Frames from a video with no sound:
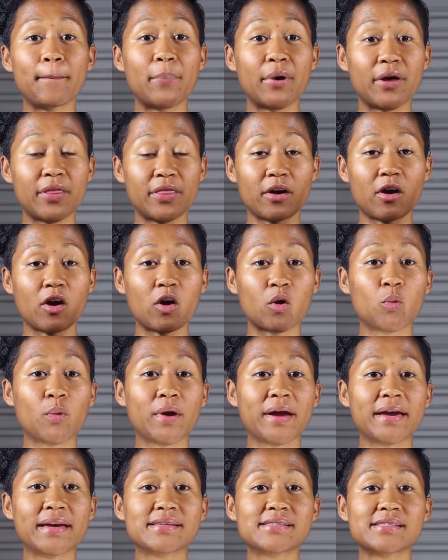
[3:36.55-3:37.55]
But there are
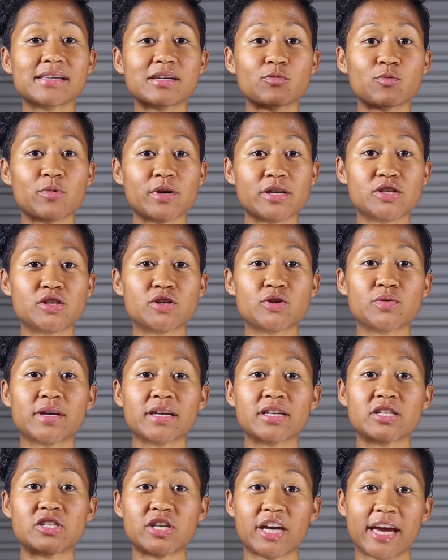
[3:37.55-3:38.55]
ways in which you
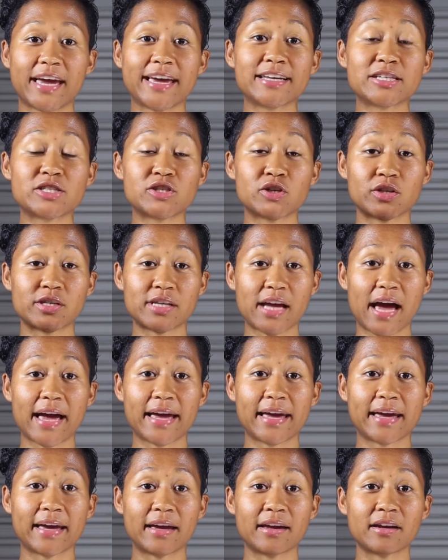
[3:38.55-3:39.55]
can change your
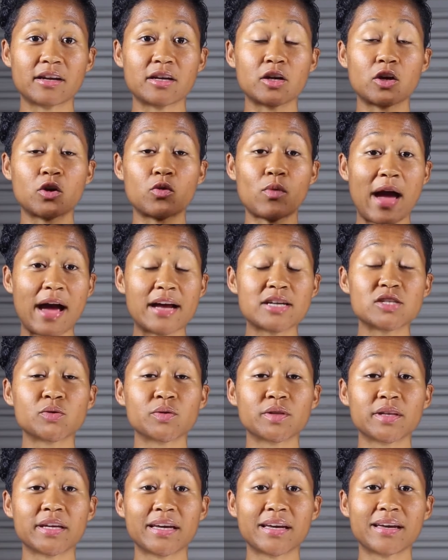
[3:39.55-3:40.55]
diet
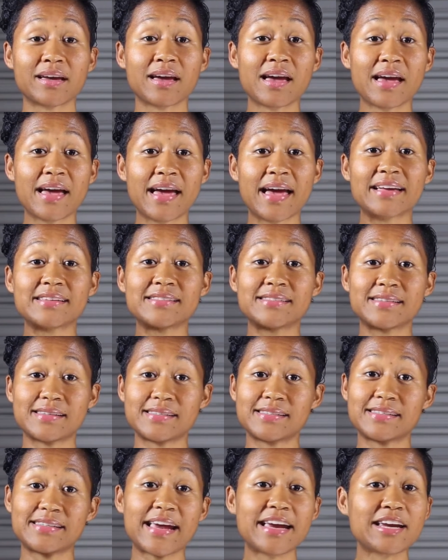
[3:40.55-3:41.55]
gradually and
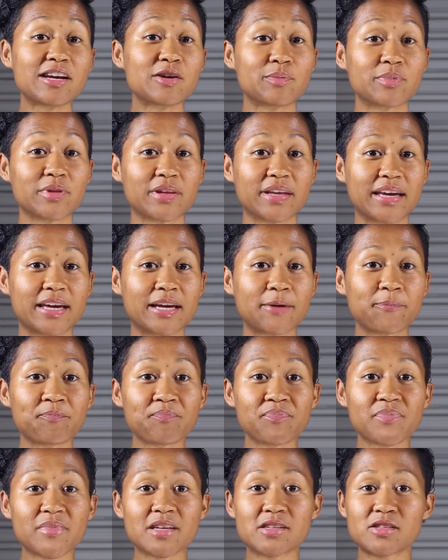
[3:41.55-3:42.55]
sustainably
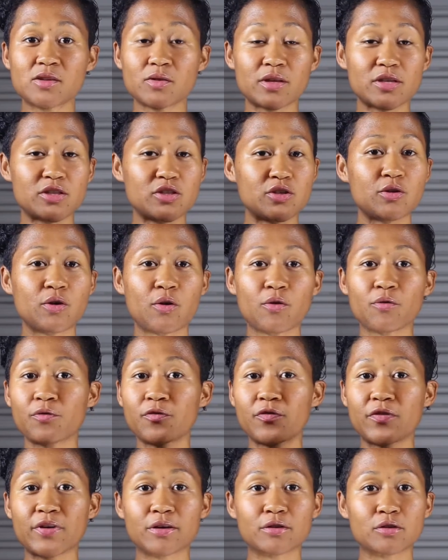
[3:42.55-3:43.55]
so that you
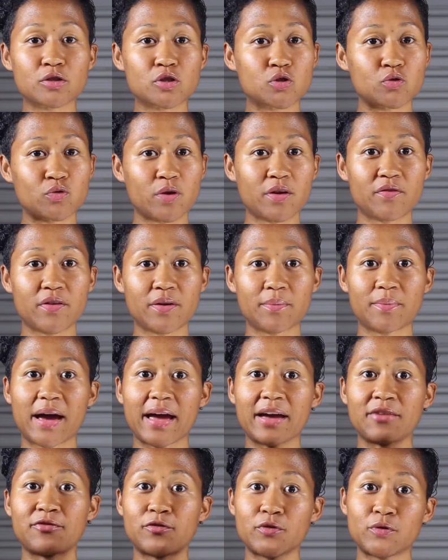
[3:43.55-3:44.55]
don't feel driven
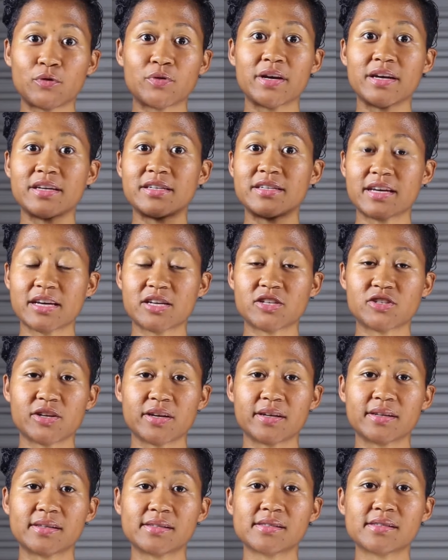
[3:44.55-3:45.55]
by food
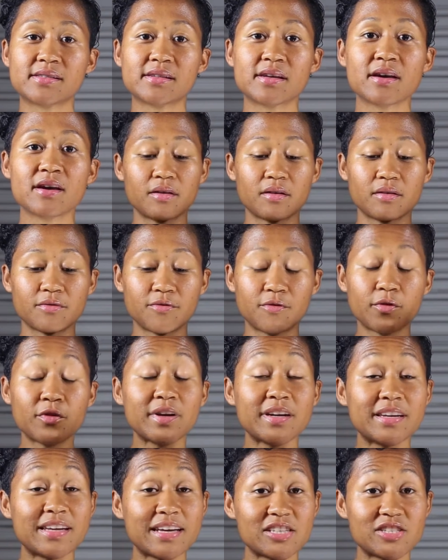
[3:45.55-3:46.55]
addictions.
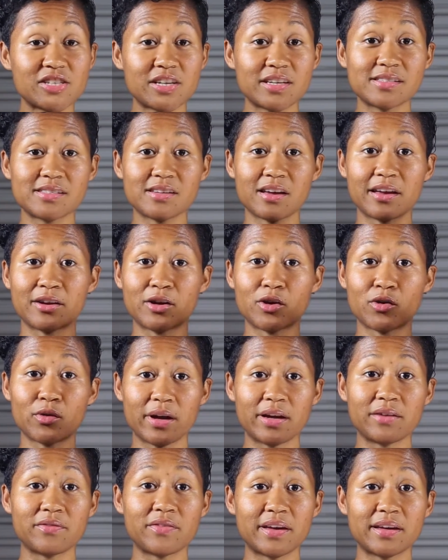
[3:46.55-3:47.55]
Food addictions and
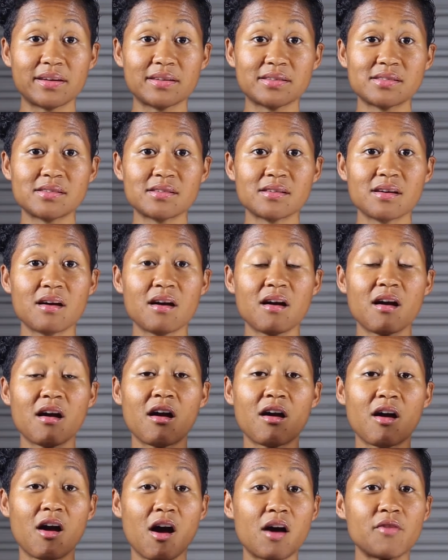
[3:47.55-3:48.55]
cravings
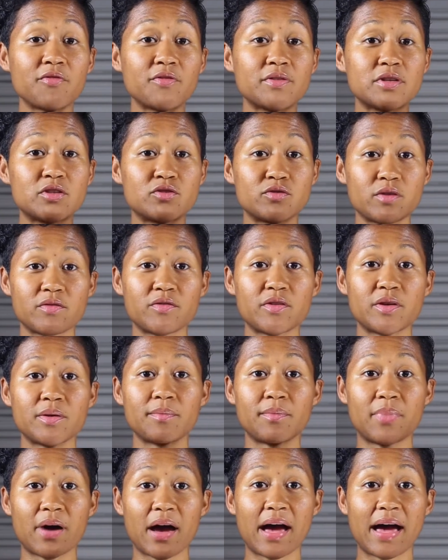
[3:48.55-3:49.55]
are often
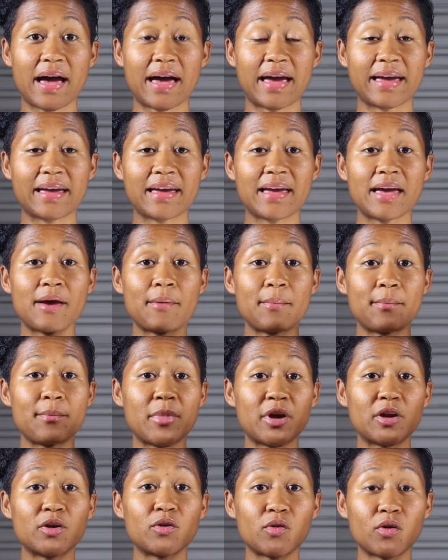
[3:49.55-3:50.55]
driven by
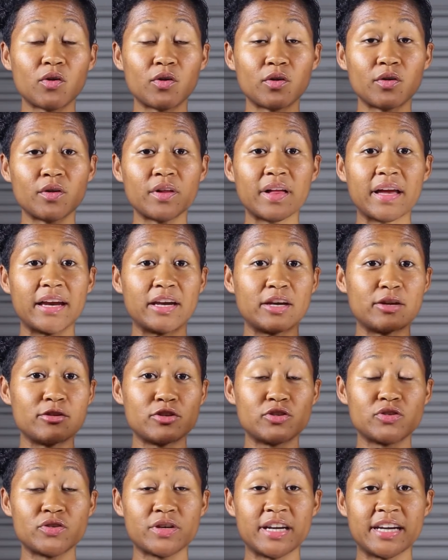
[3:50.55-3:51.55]
mineral and
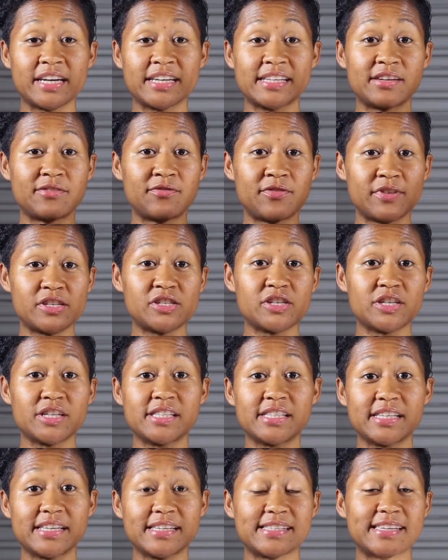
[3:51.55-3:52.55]
nutrient
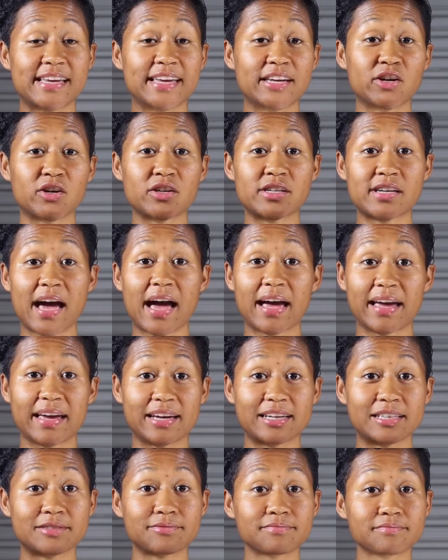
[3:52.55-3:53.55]
deficiencies in your
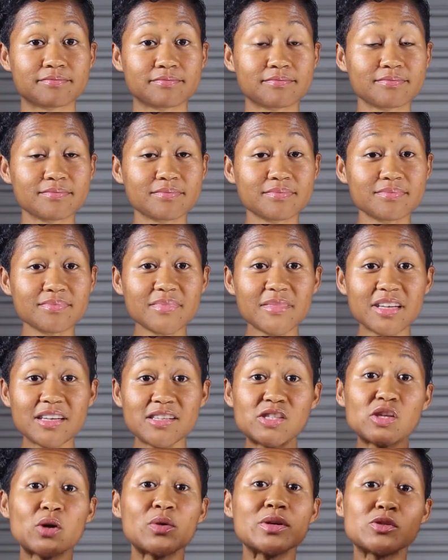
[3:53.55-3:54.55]
diet.
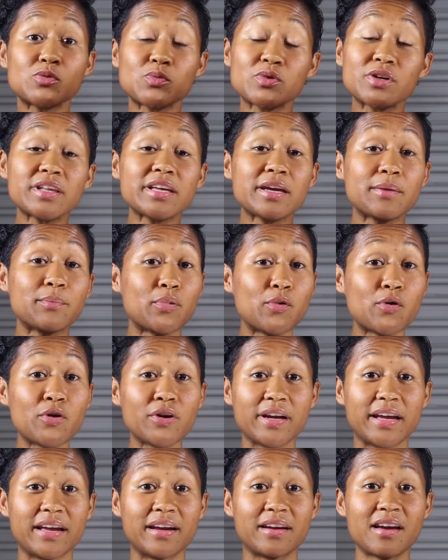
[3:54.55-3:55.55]
So it's really
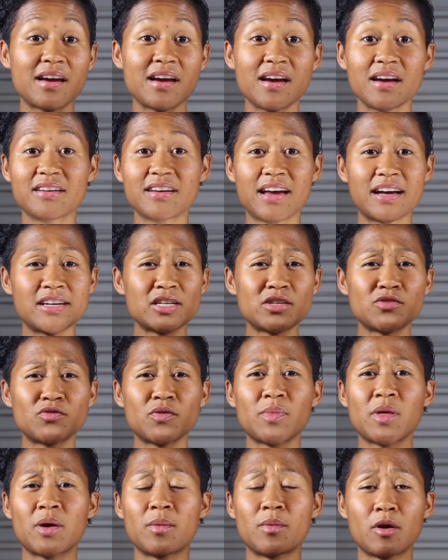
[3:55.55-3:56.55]
important, not just
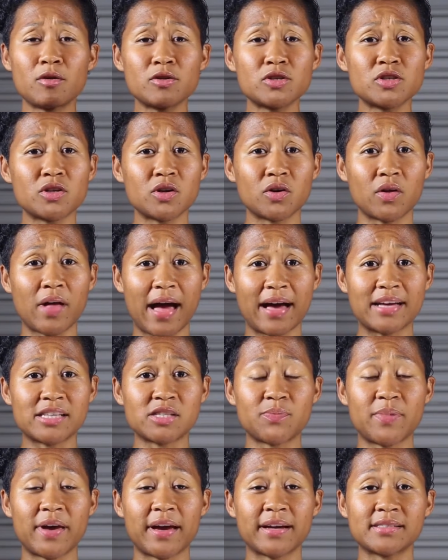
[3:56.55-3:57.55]
from the emotional
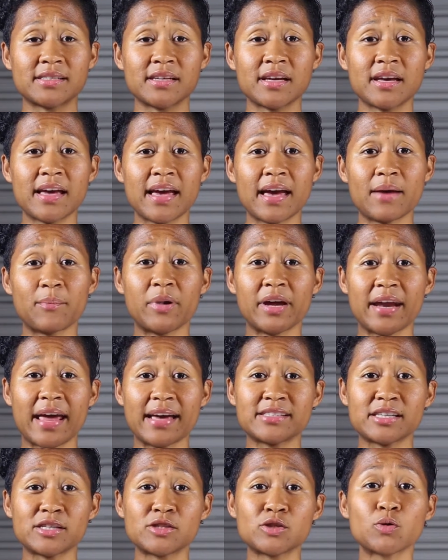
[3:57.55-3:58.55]
aspect, but
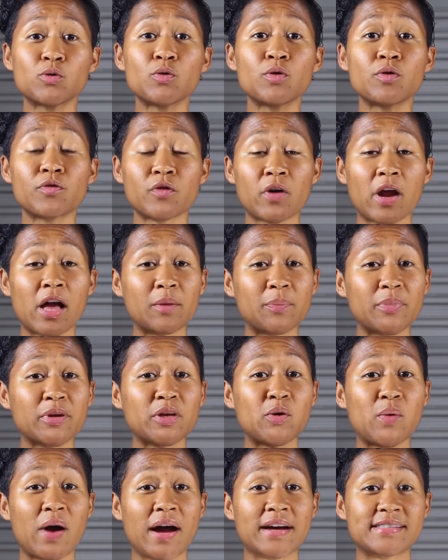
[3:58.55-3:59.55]
as a tool for
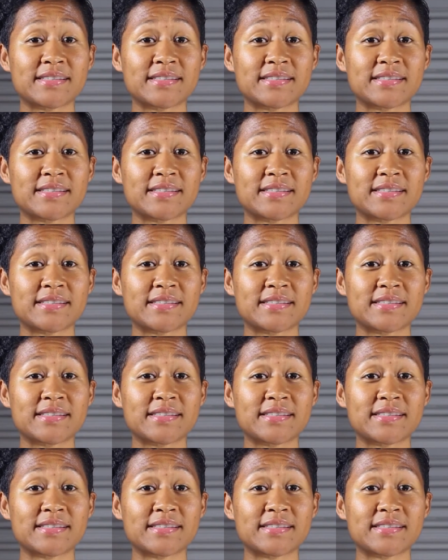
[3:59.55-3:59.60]
helping you